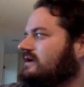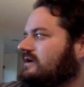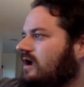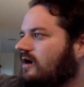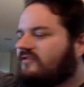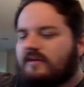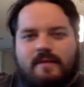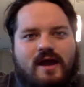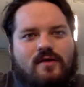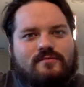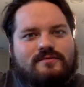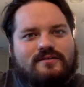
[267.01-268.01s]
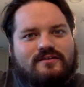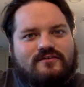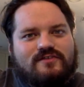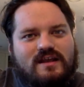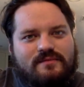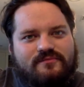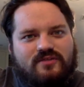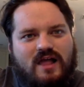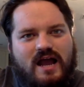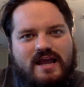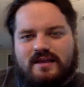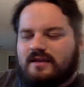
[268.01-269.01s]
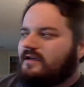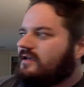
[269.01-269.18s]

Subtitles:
knocked him out, sent him flying.